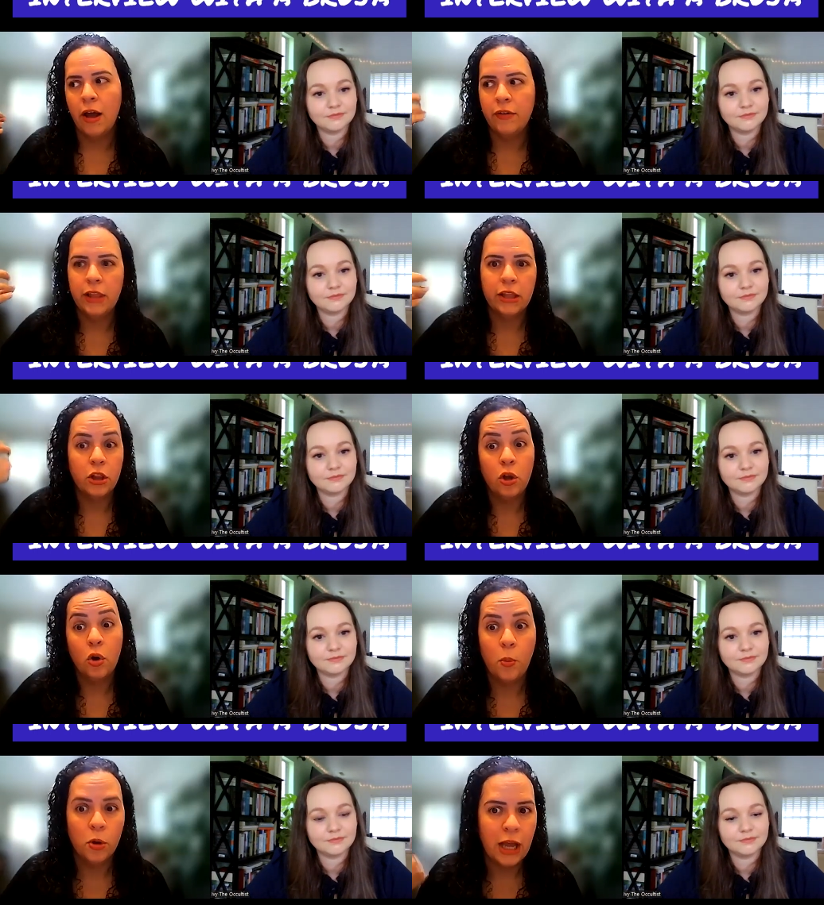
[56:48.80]
Speaker 1: having like the local
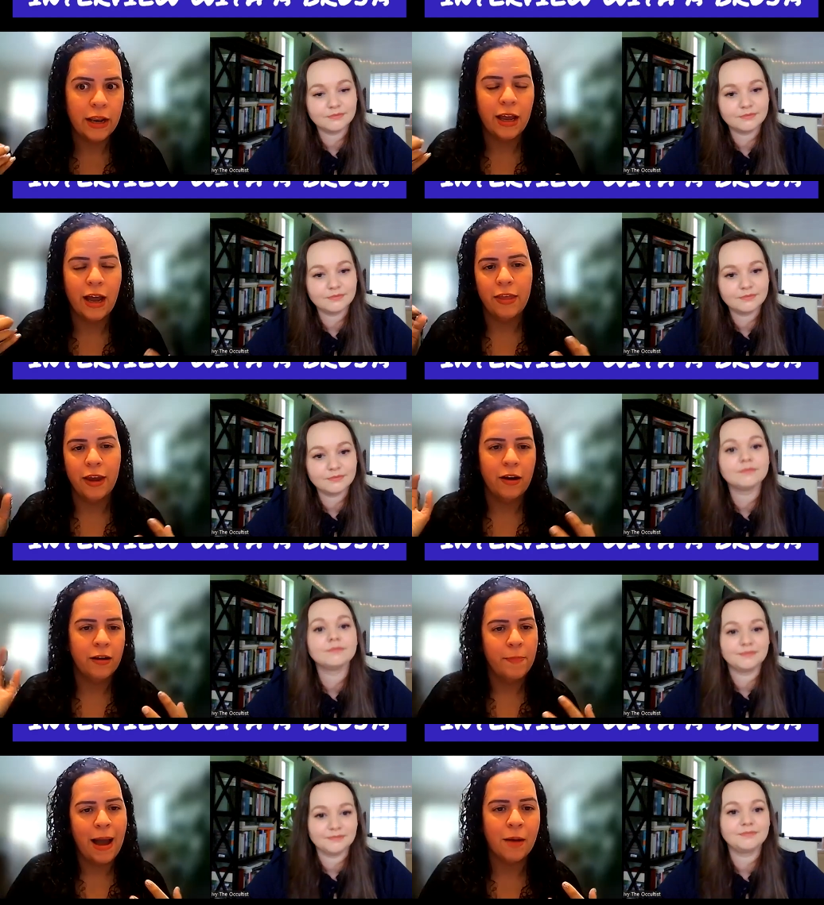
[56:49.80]
botanica there to
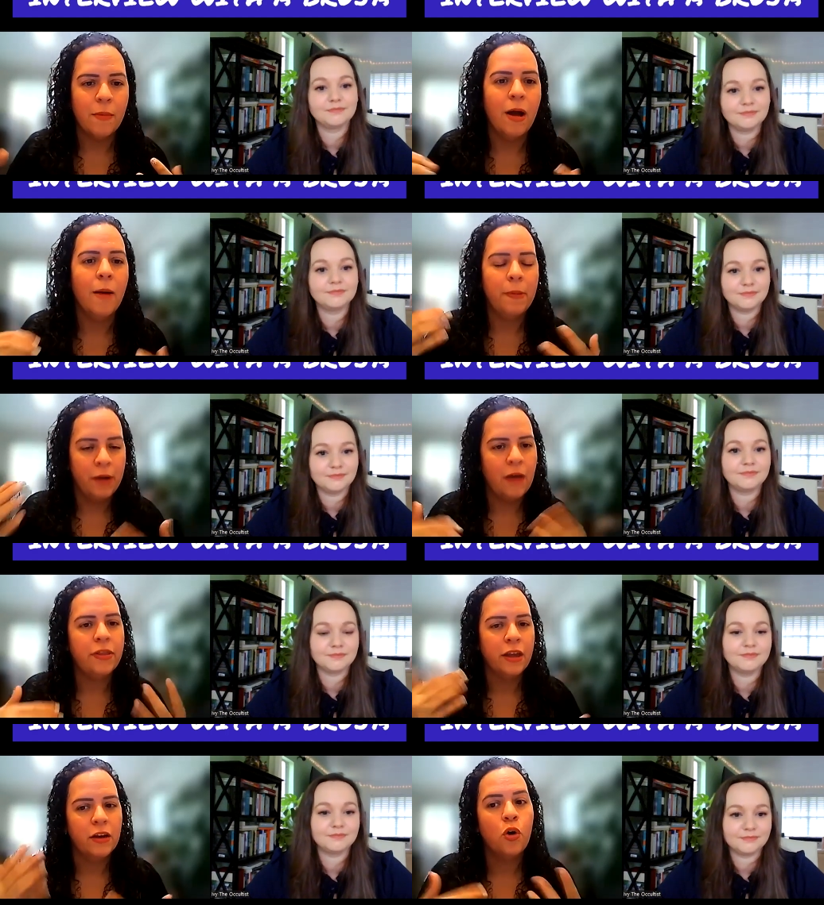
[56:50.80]
back them up, and how they
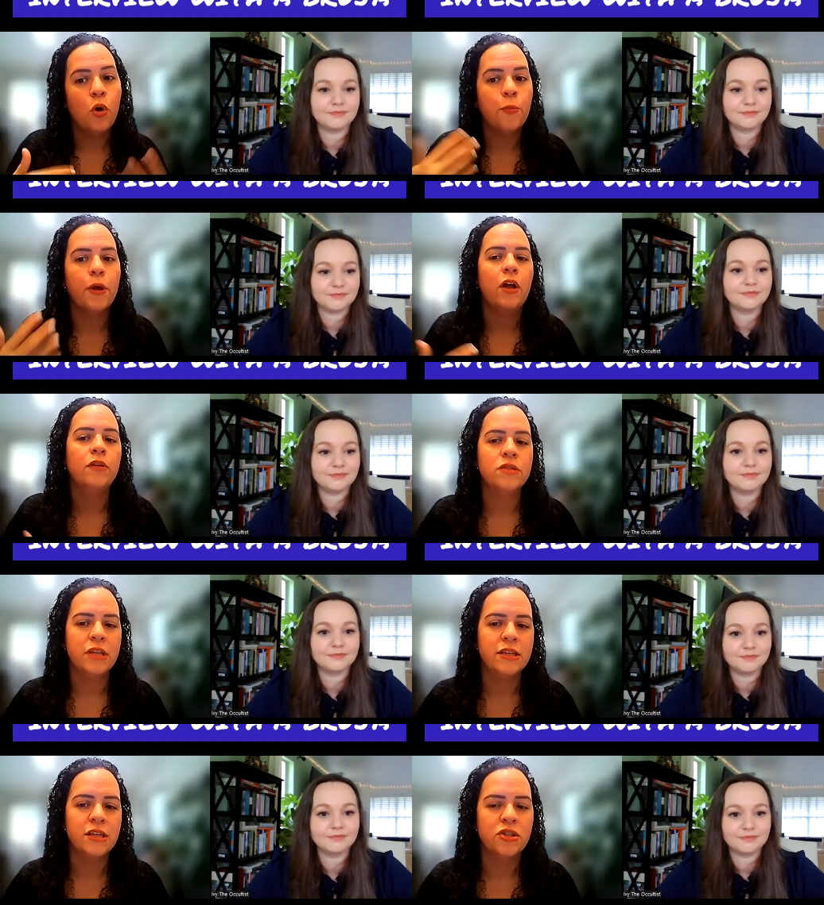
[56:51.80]
can incorporate all those things
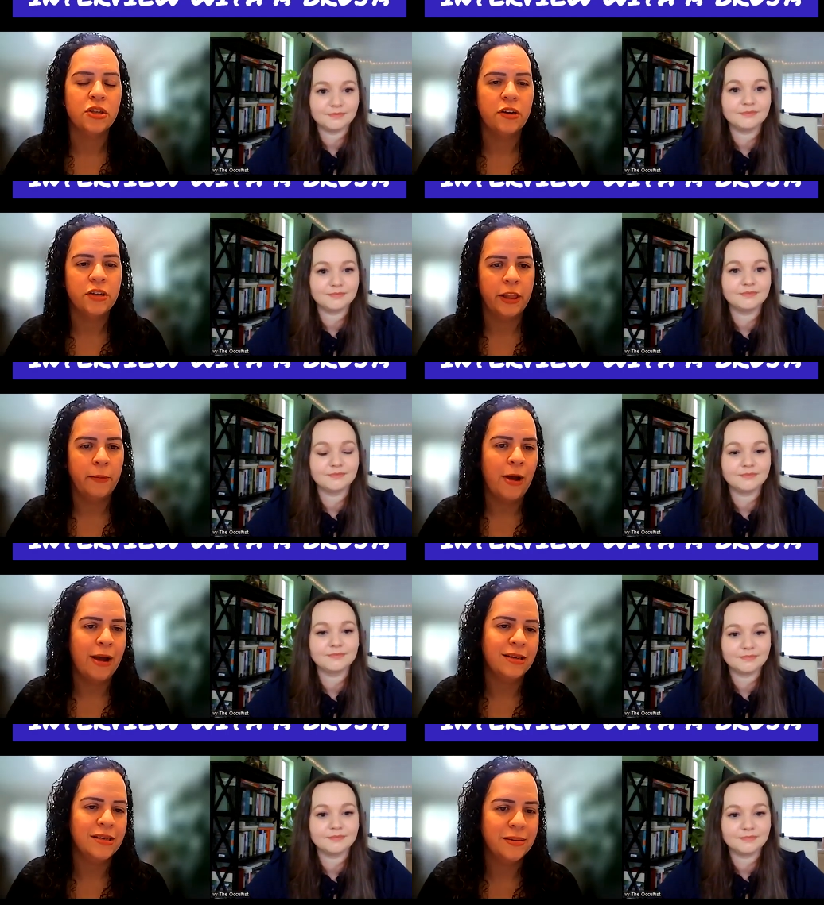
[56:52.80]
into their daily
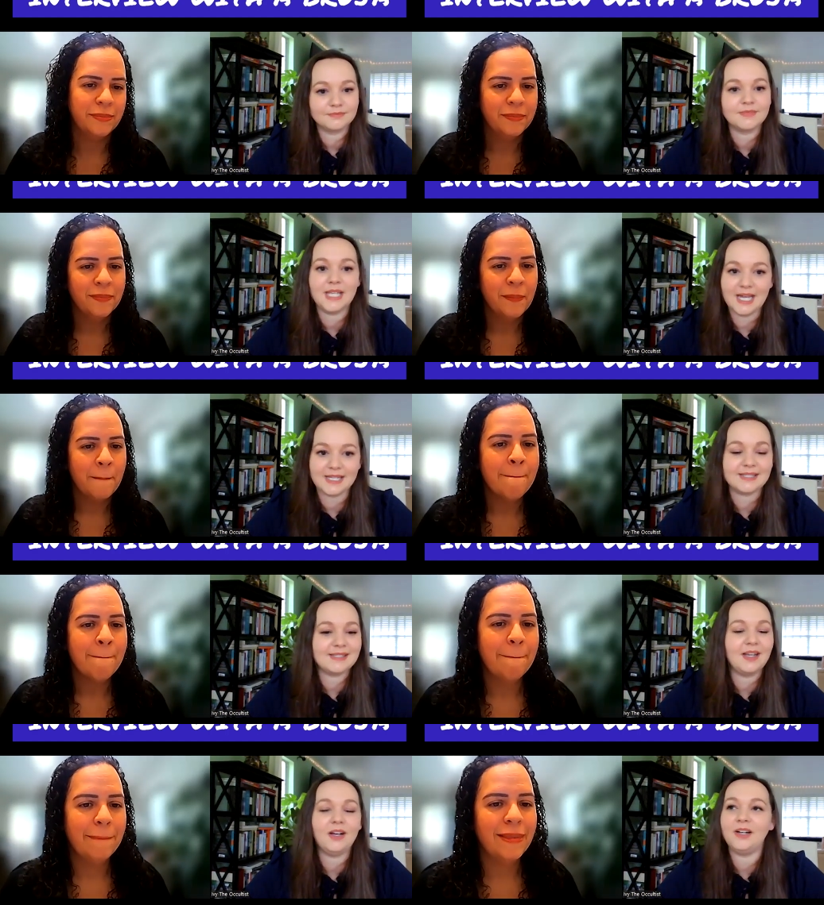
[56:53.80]
practice.
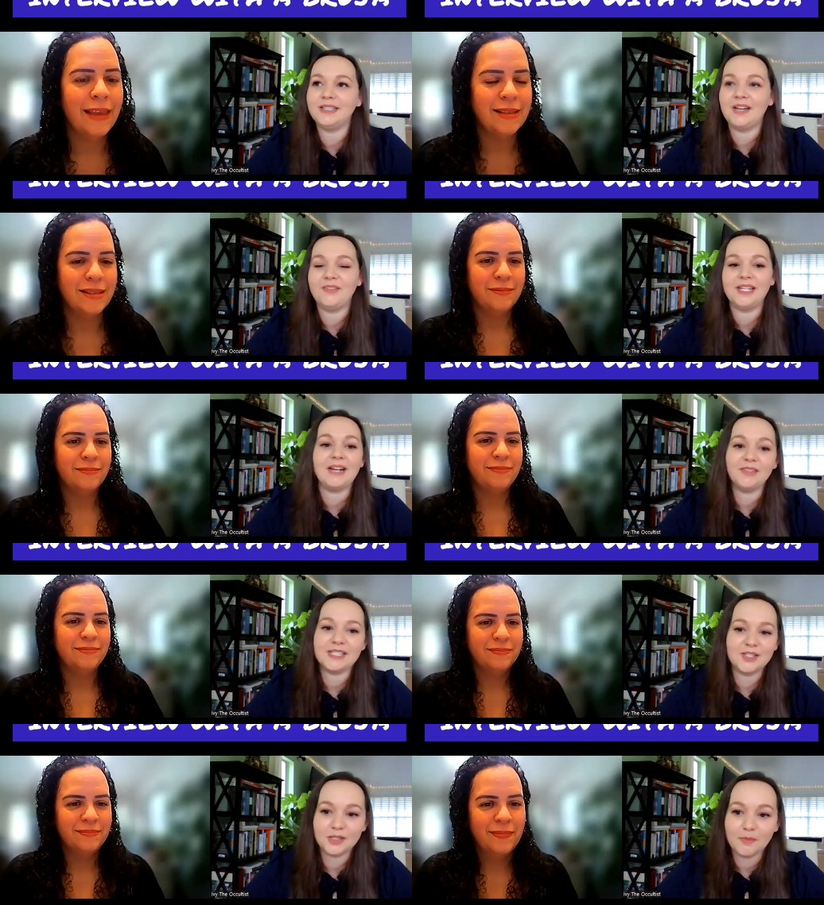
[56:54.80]
Yes.
Speaker 2: Oh, I love it. And I've
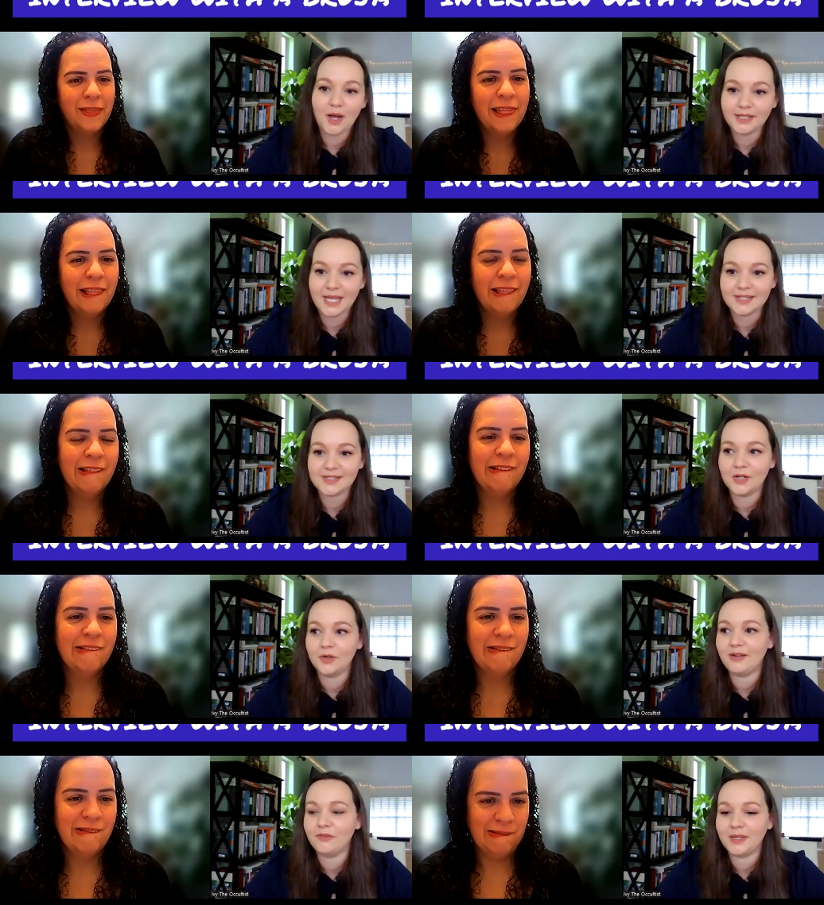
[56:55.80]
listened to the podcast,
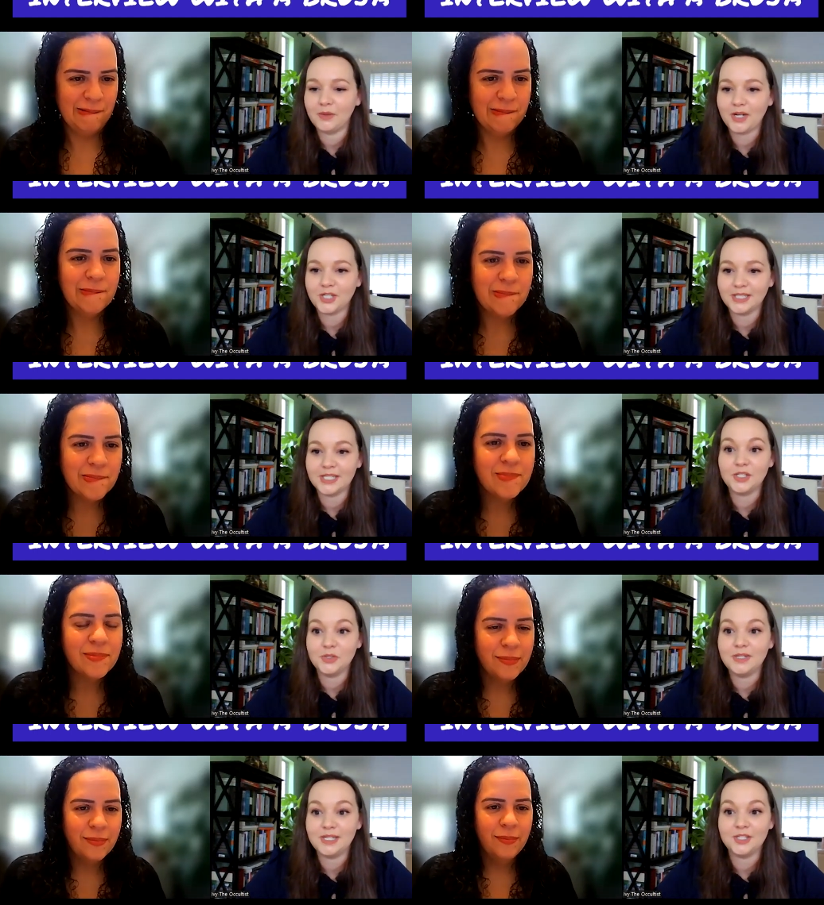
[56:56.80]
so everybody watching this,
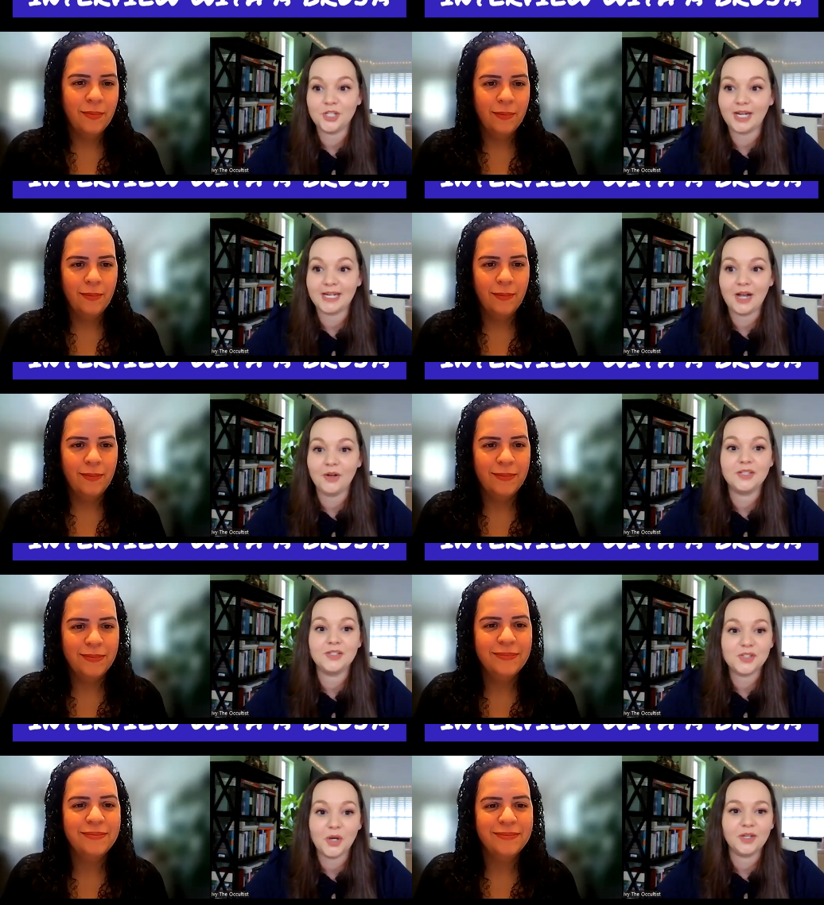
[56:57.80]
you need to check it out.
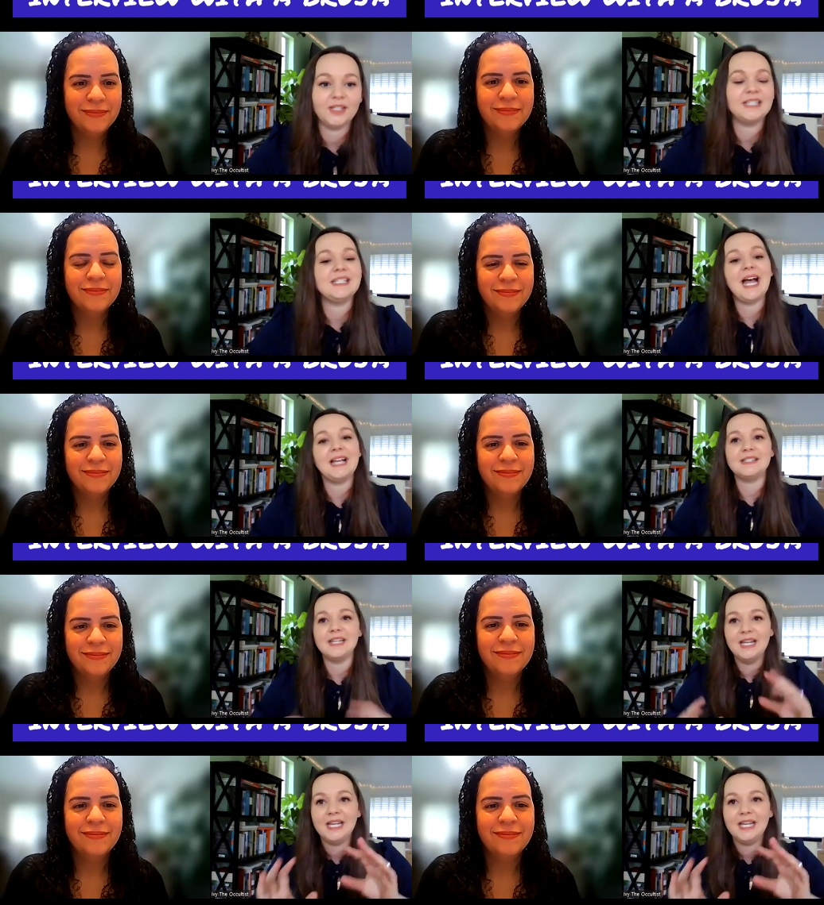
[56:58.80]
It's so good, because it has,